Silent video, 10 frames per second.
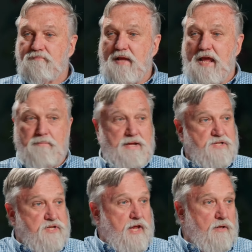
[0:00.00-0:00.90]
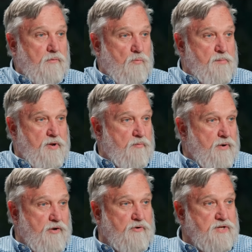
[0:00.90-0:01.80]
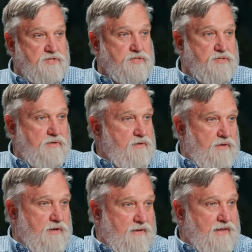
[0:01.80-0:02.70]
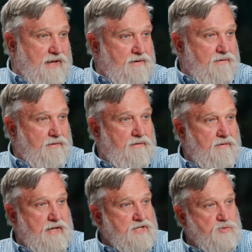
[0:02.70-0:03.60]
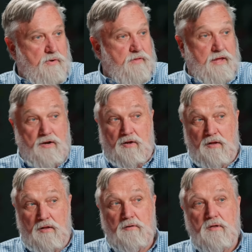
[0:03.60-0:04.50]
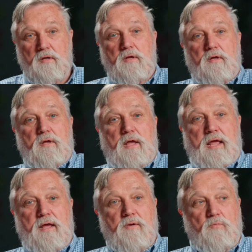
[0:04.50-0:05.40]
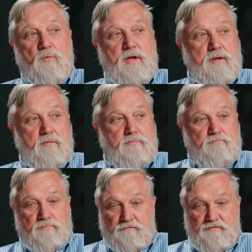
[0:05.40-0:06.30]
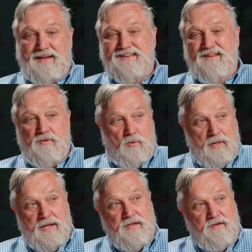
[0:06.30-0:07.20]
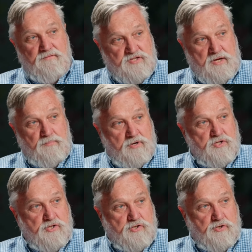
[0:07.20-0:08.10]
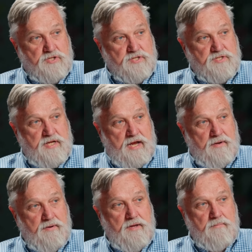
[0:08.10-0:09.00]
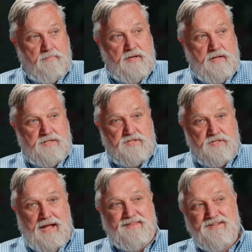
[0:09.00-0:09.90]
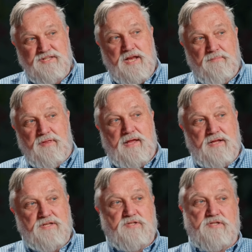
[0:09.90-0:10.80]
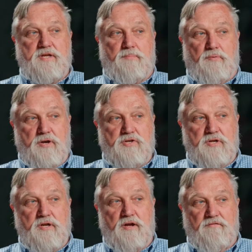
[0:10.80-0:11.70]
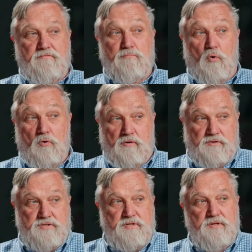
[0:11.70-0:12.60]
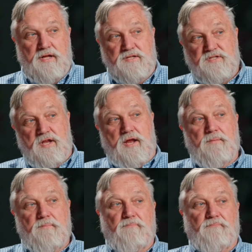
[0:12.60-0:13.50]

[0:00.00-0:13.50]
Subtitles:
Handmaid's Tale, women in red dresses, that sort of thing at all. And we perfected the whole idea of the separation of church and state. But it's not the same thing as the separation of morals and state.